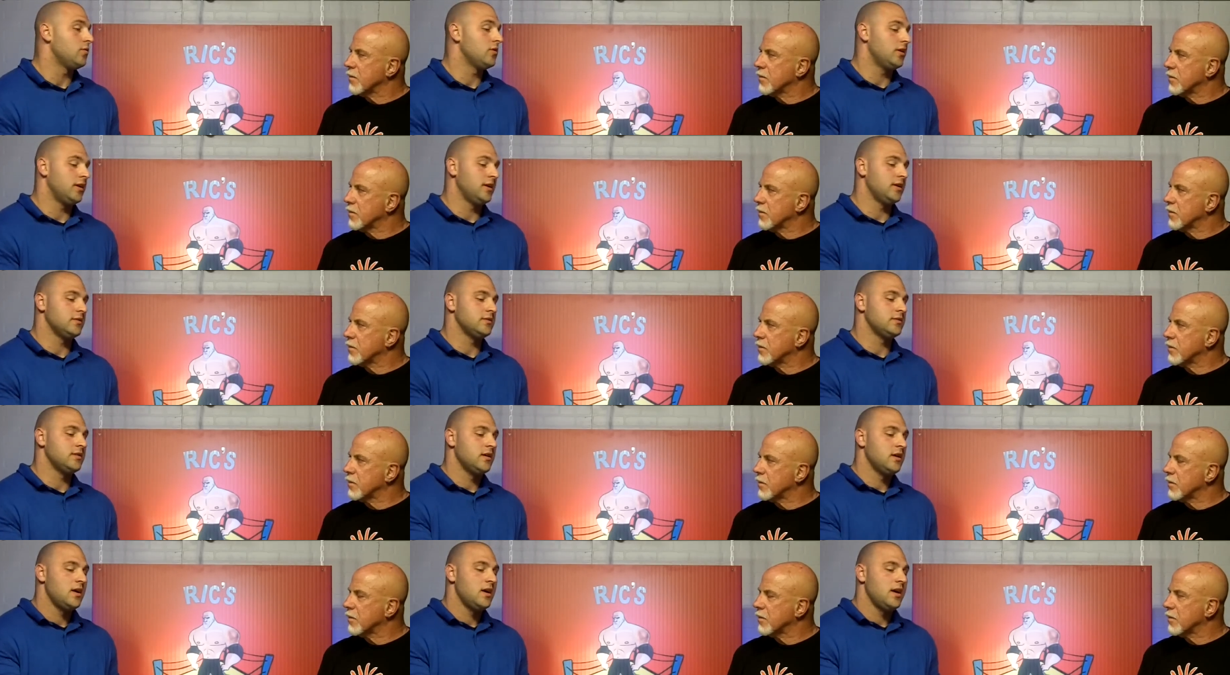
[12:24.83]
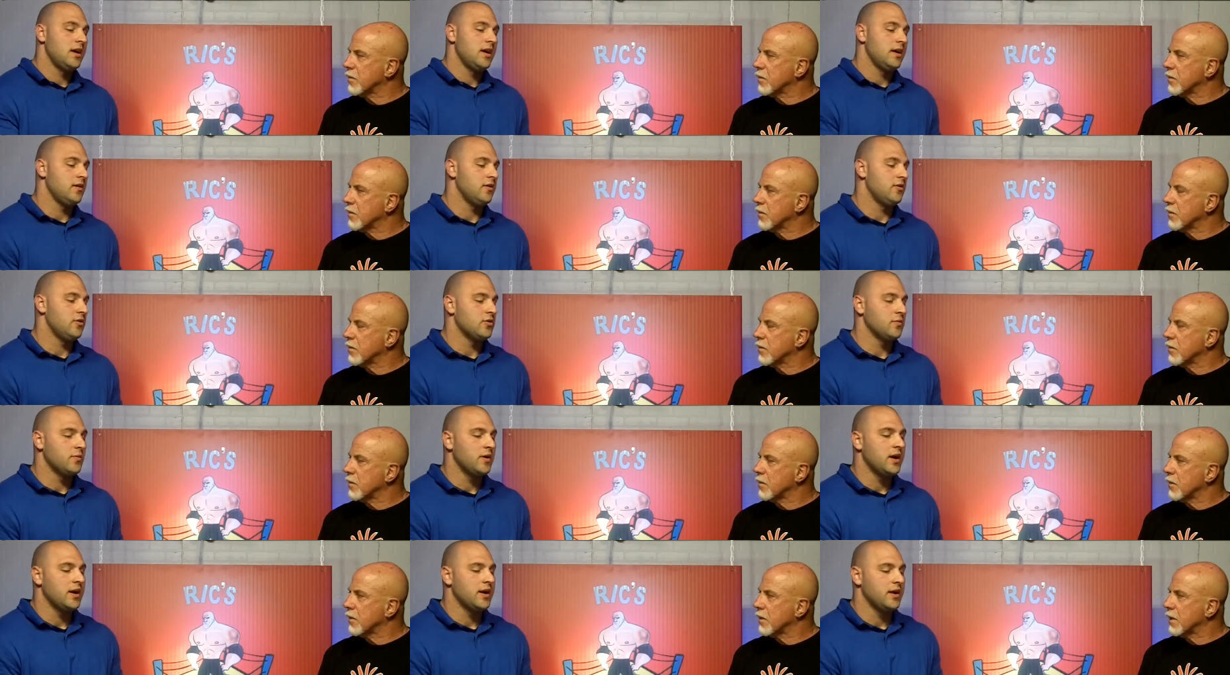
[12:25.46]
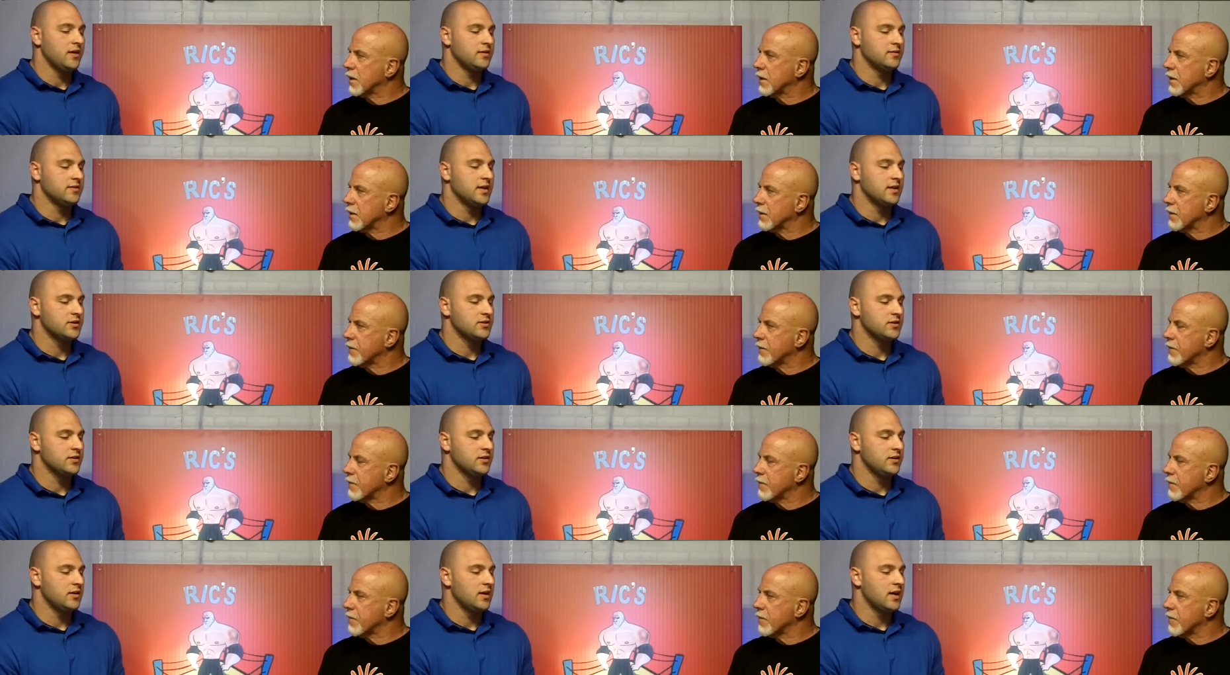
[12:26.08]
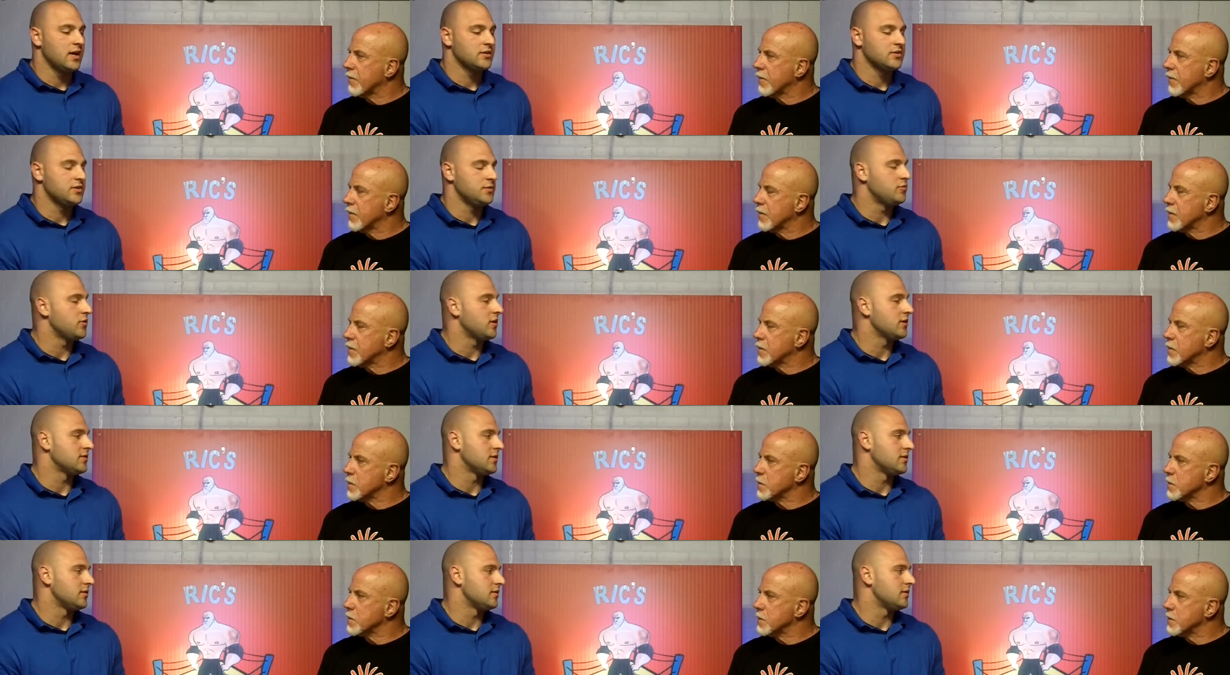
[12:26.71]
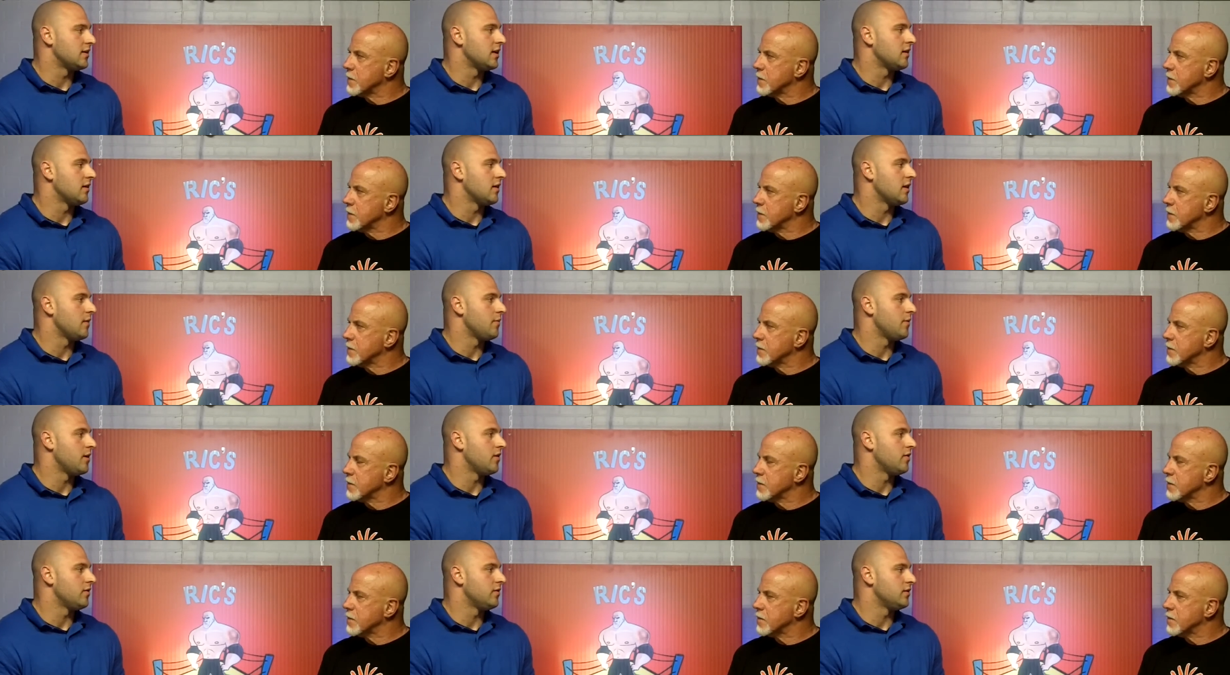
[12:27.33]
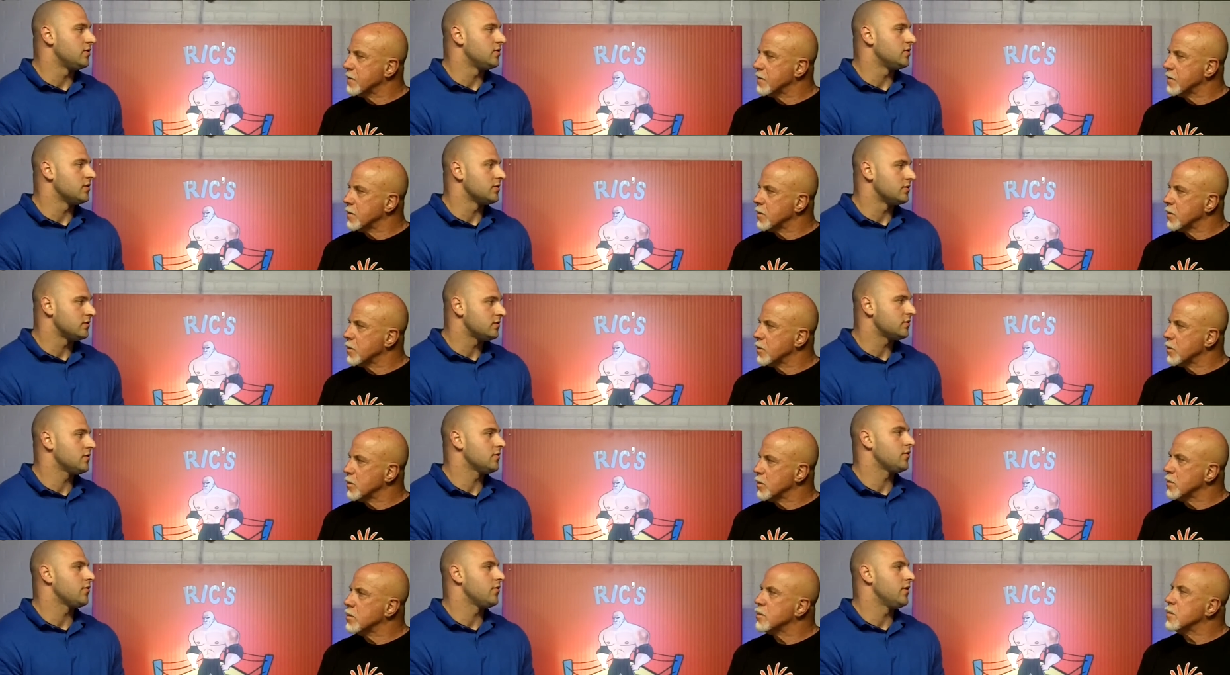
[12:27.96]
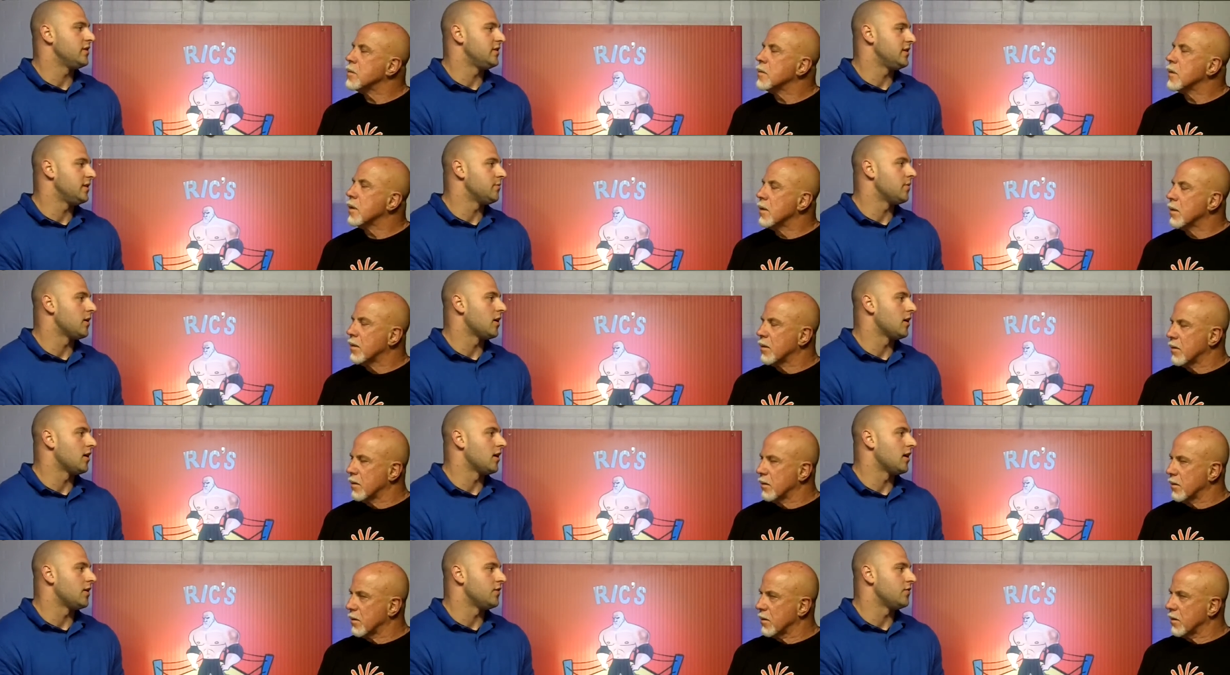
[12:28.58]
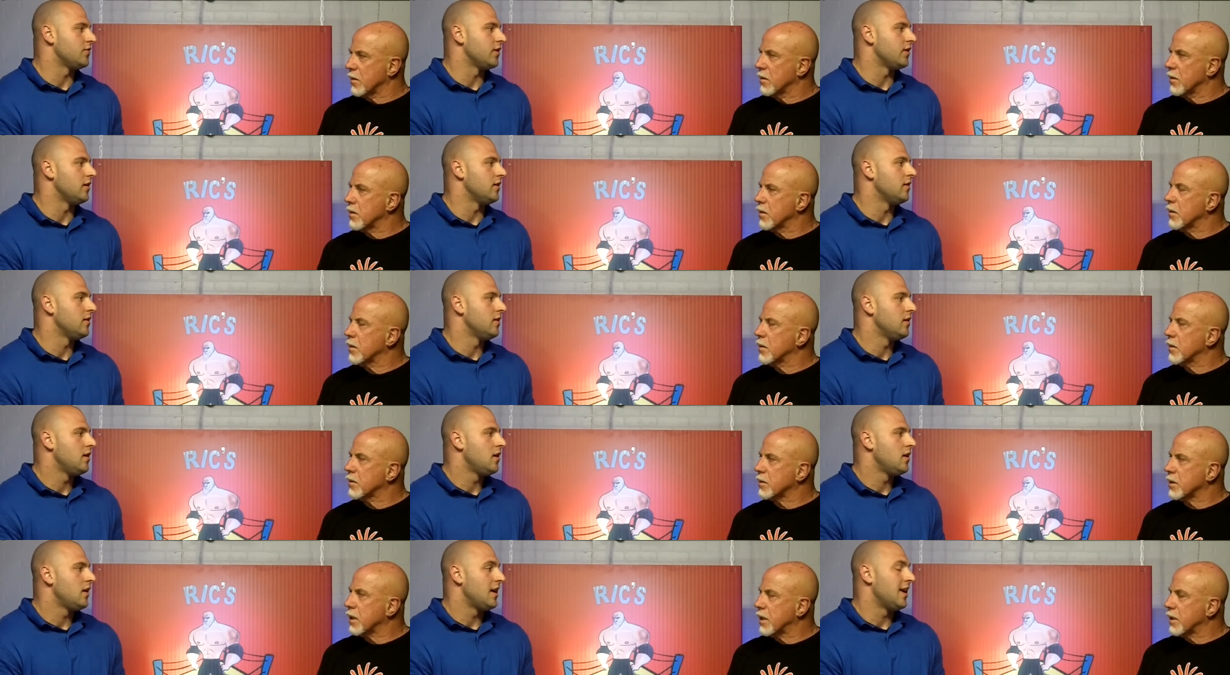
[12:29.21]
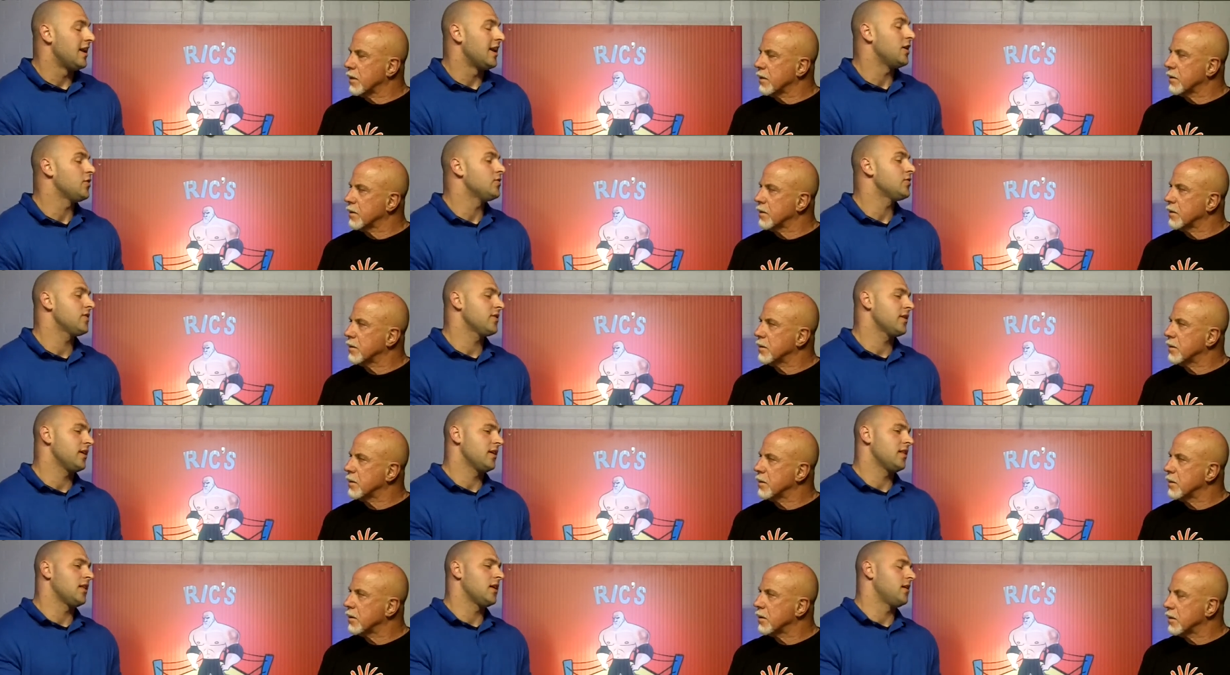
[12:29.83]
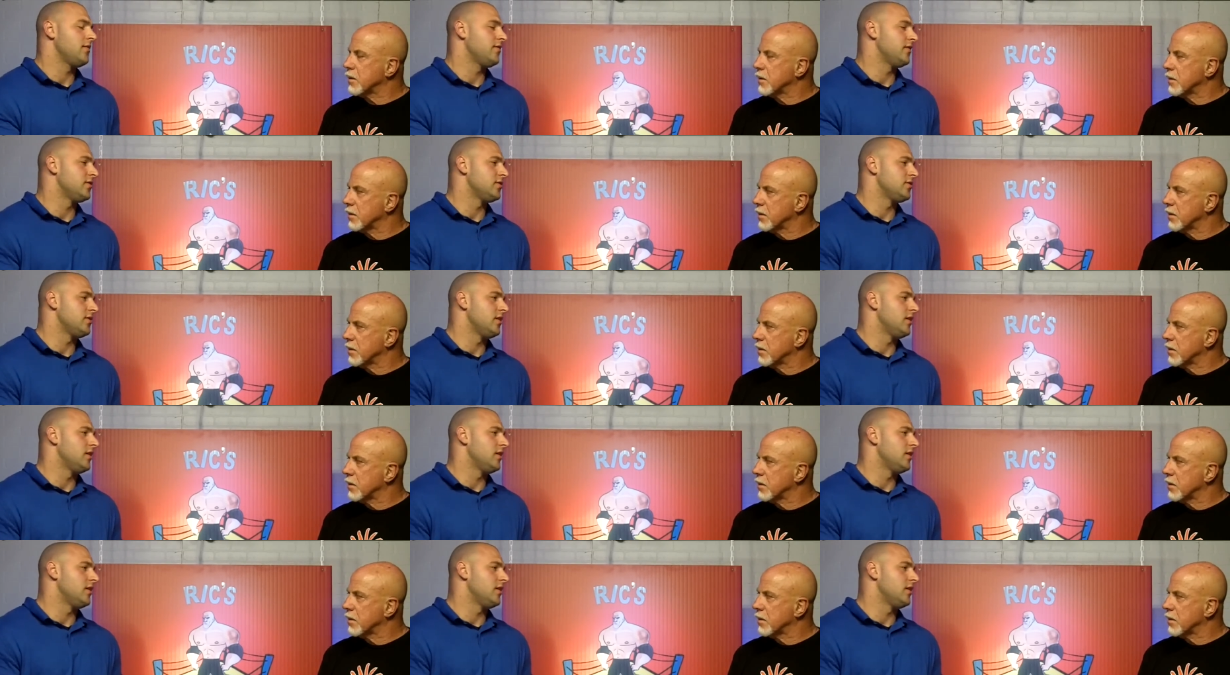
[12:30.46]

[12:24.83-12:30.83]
Speaker 1: When it's it, your body is actually actually processes that a lot better than just creatine monohydrate. Okay. And I also get a lot of in,